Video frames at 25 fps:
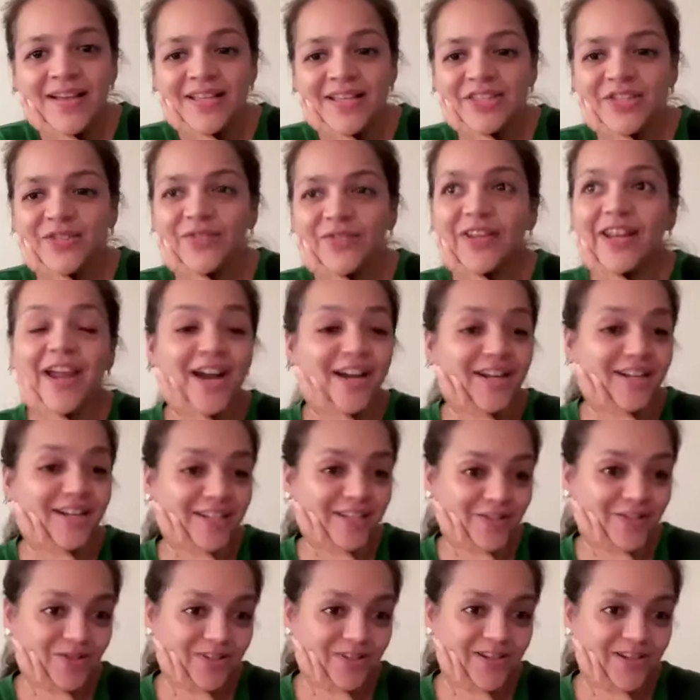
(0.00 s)
So when I
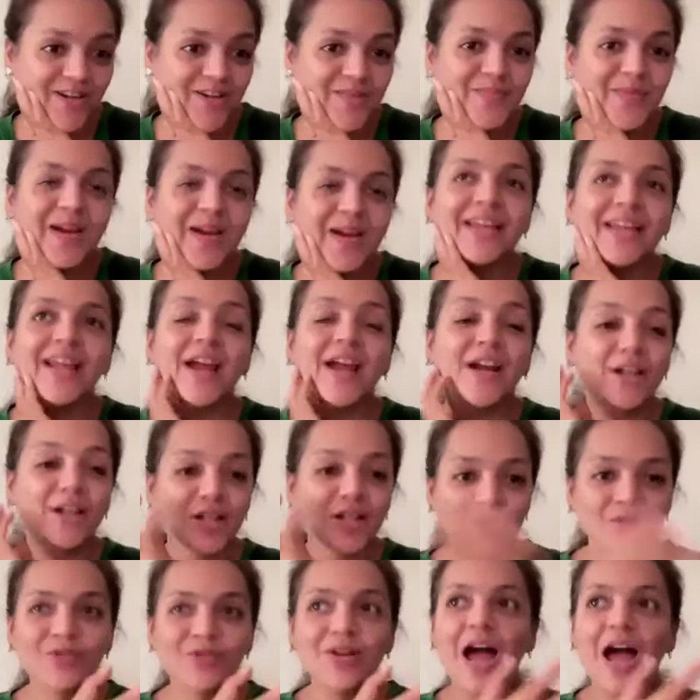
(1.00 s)
understood karma and I
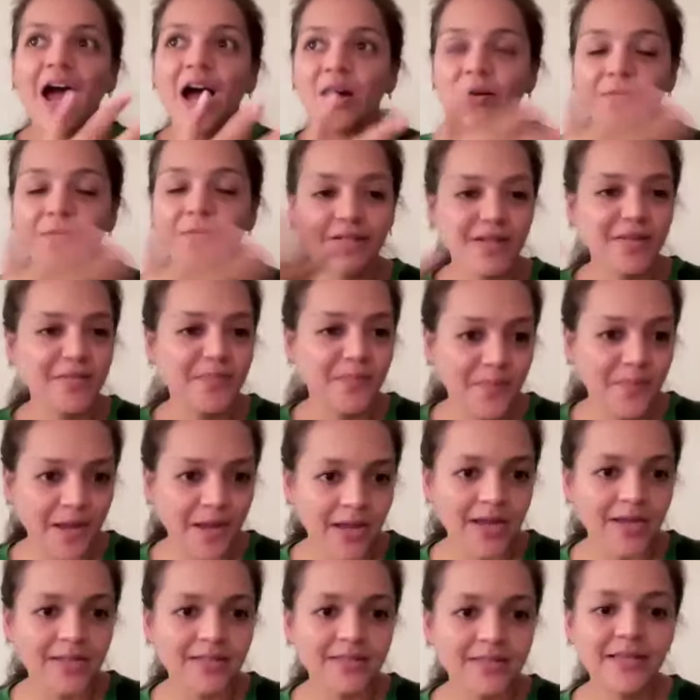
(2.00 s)
understood how it
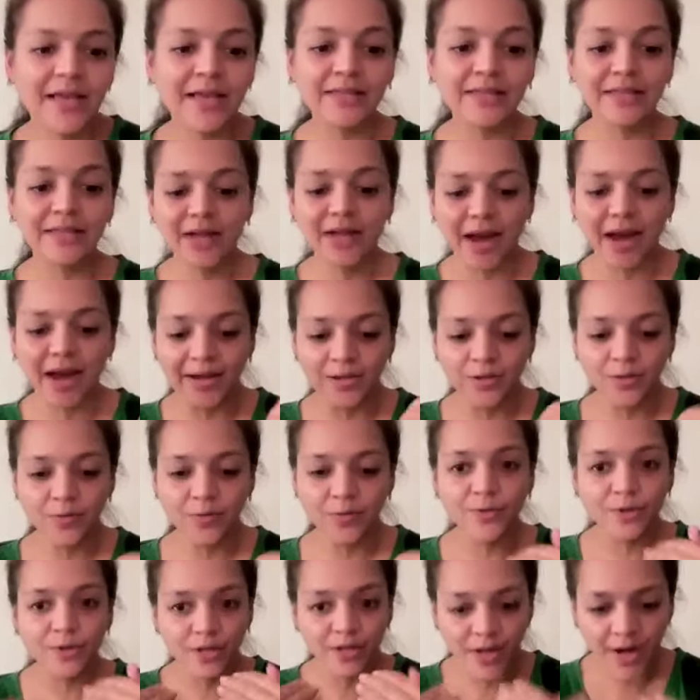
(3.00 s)
impacts and the kind
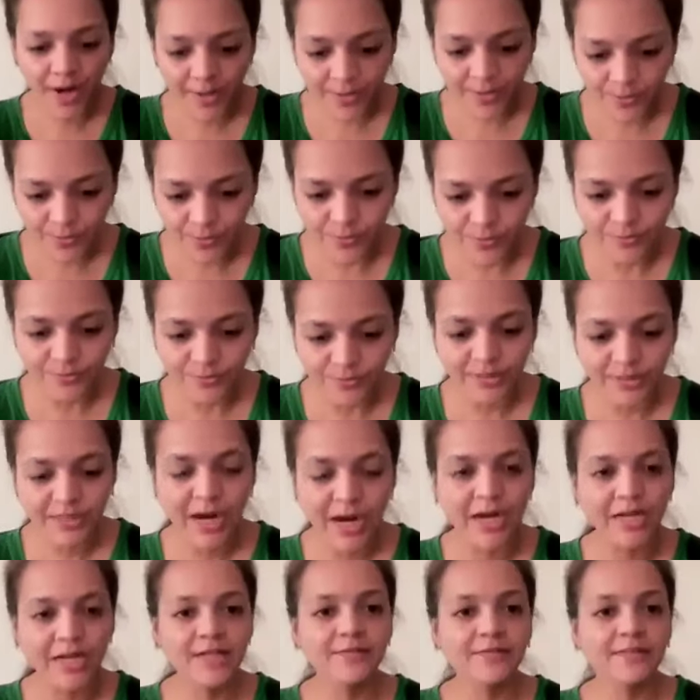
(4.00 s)
of work I do, the
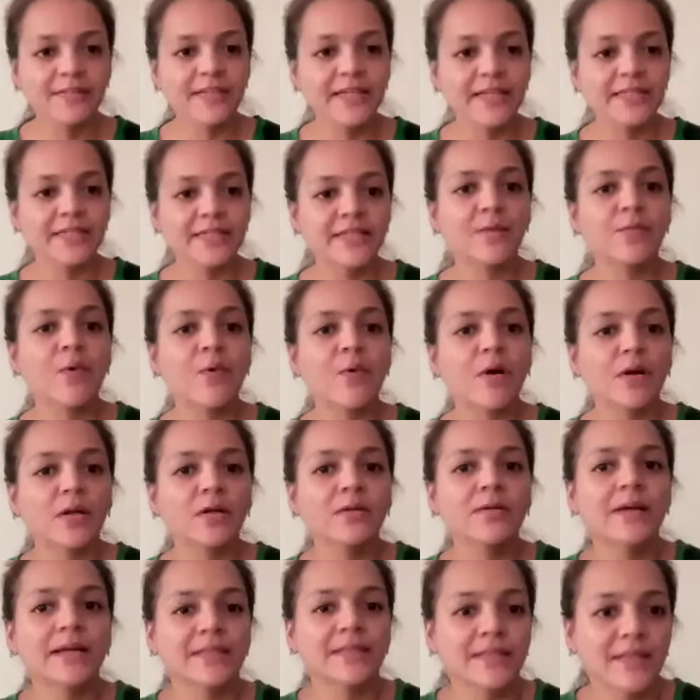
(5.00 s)
kind of things I want
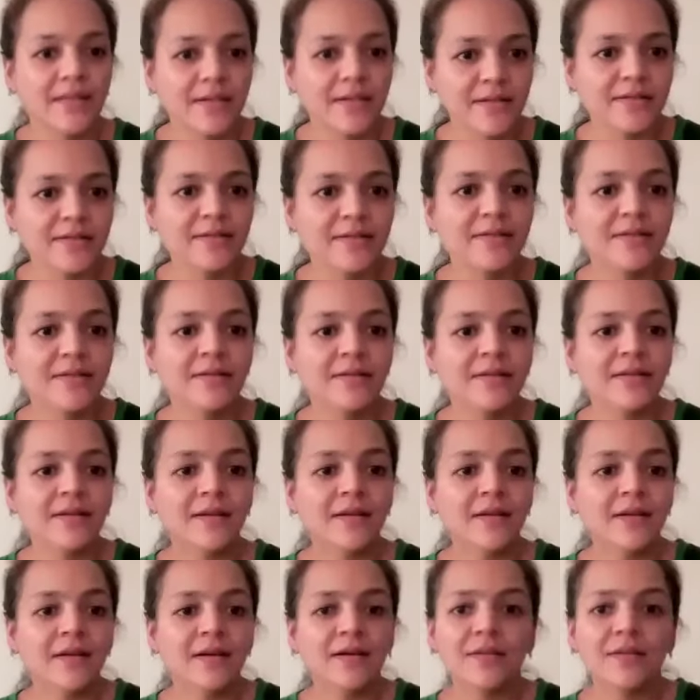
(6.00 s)
to excel in,
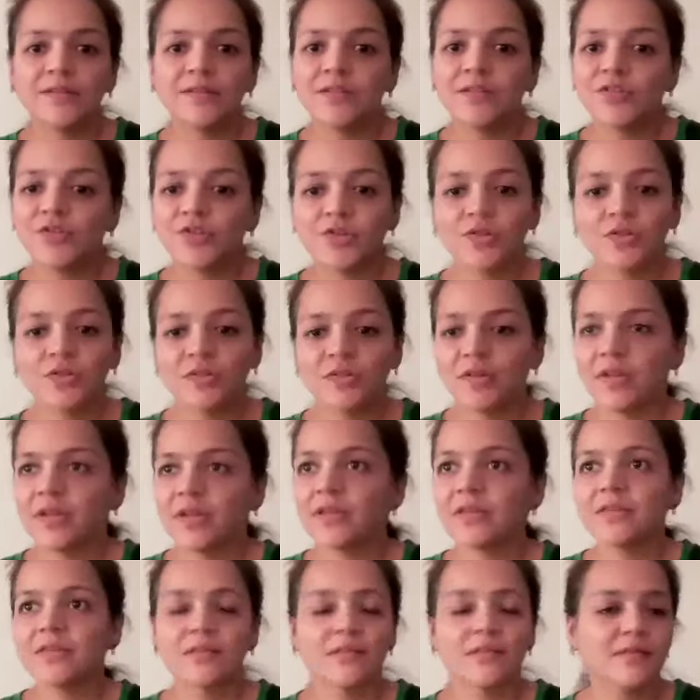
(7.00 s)
the truth
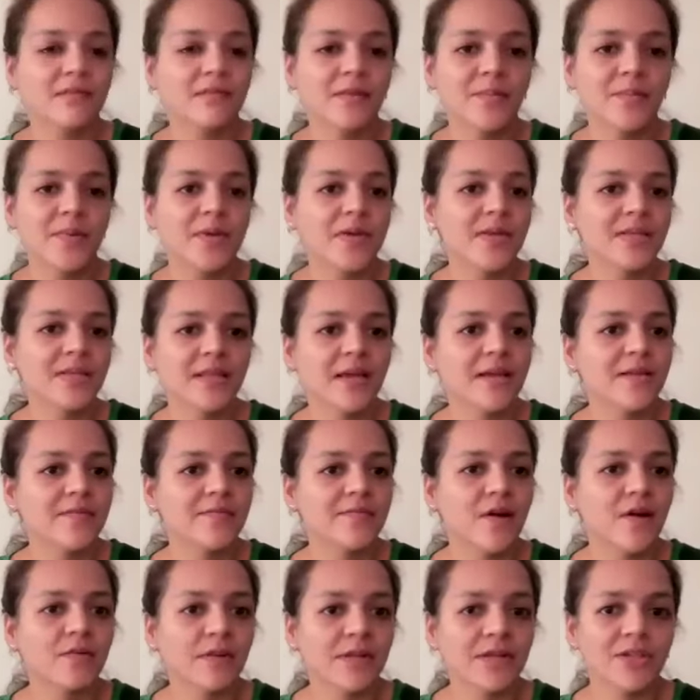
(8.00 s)
is the
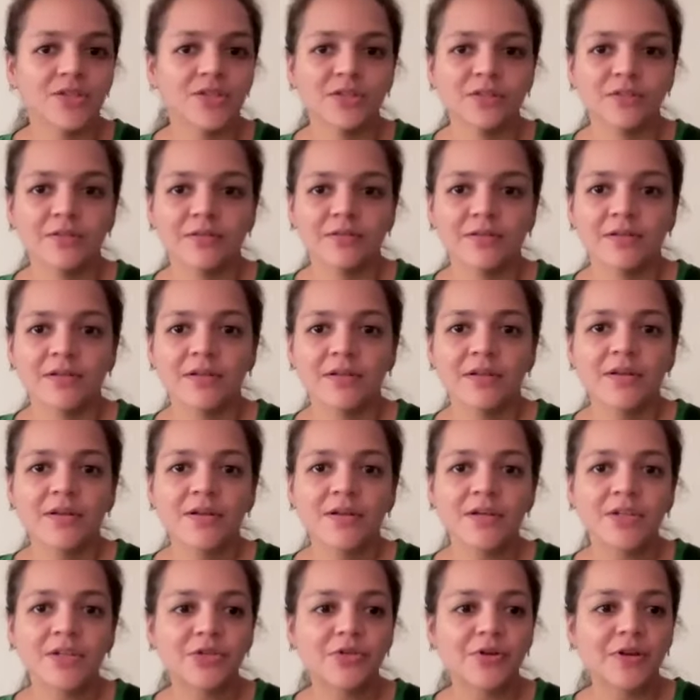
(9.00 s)
baseline foundation.
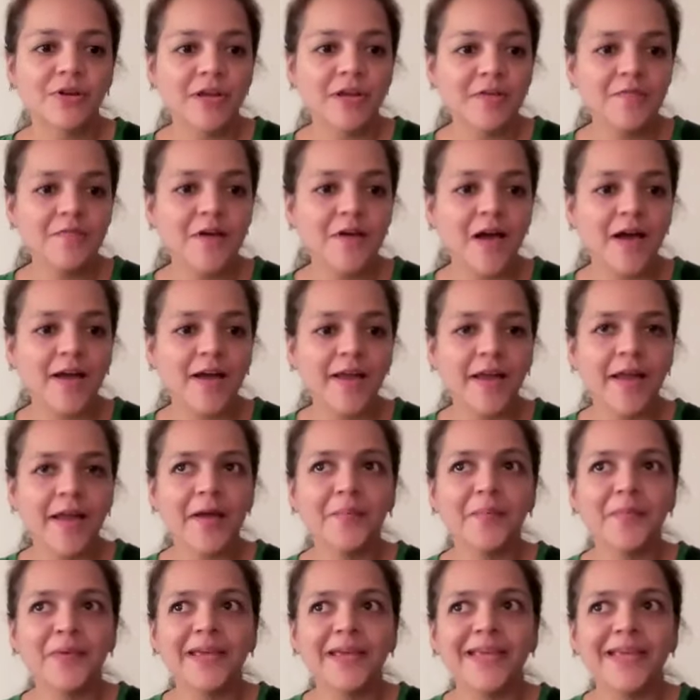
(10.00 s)
So if I
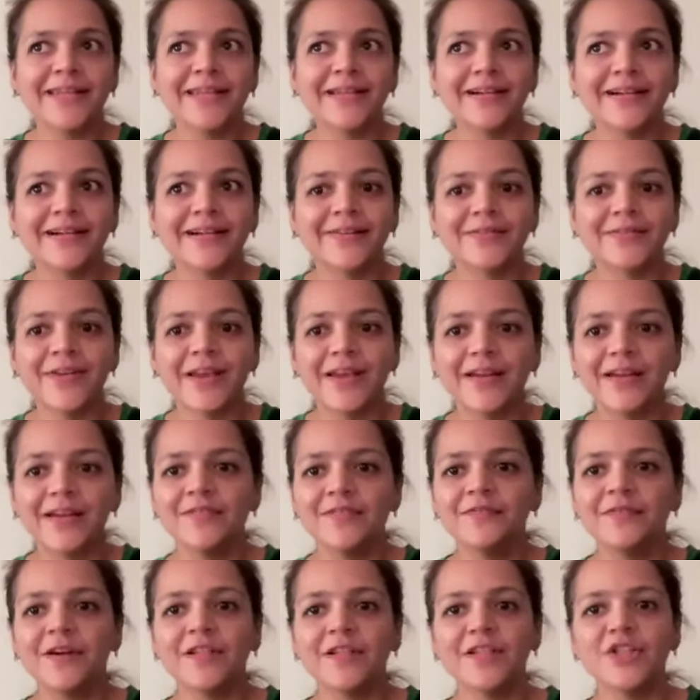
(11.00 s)
am in a
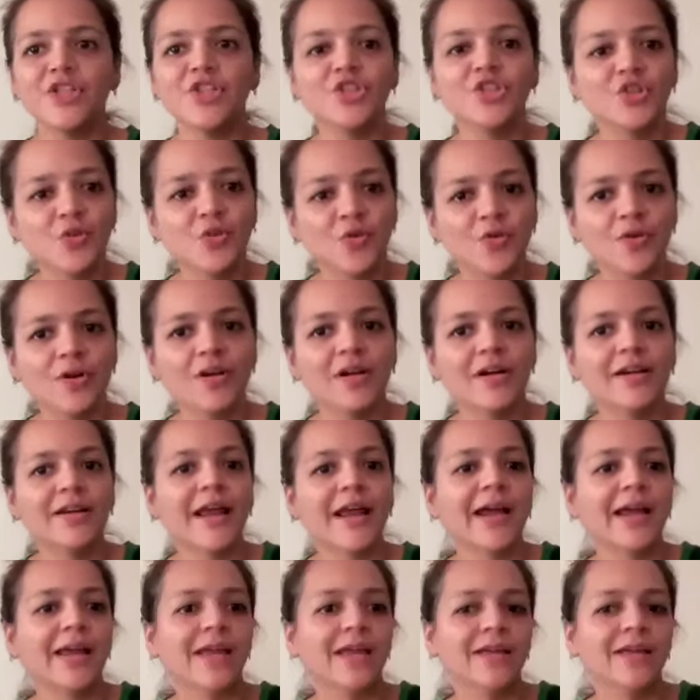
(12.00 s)
very funny joke
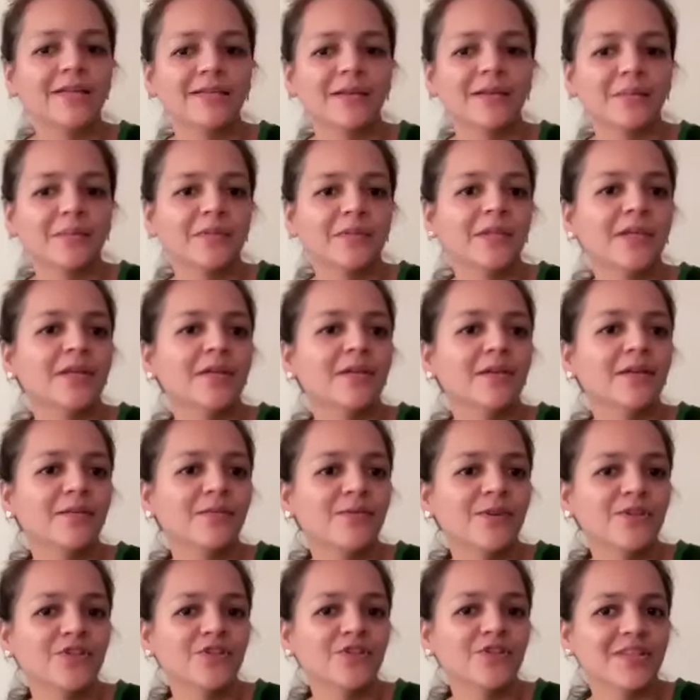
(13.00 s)
cracking something
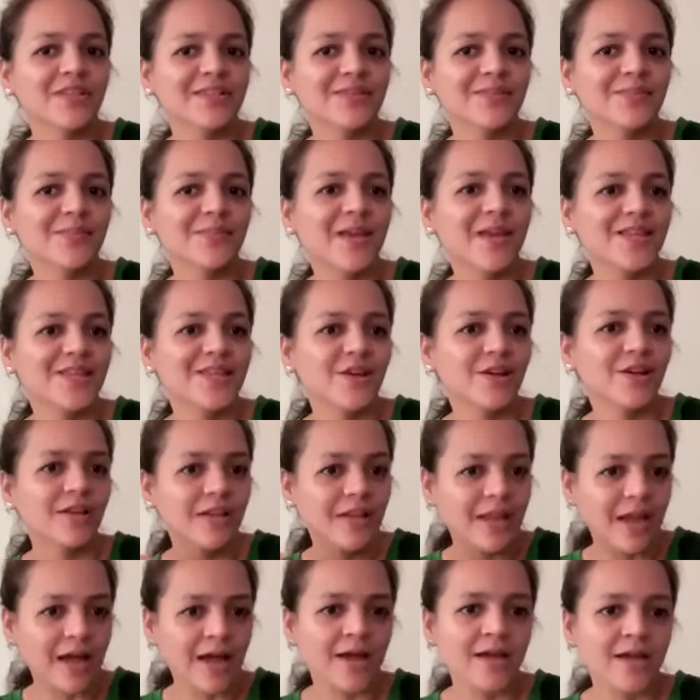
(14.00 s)
which is based on a
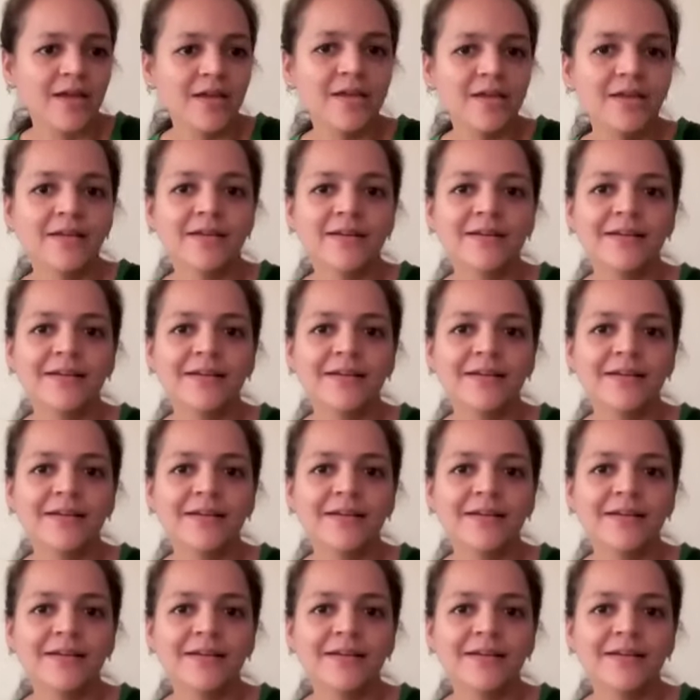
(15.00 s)
lie,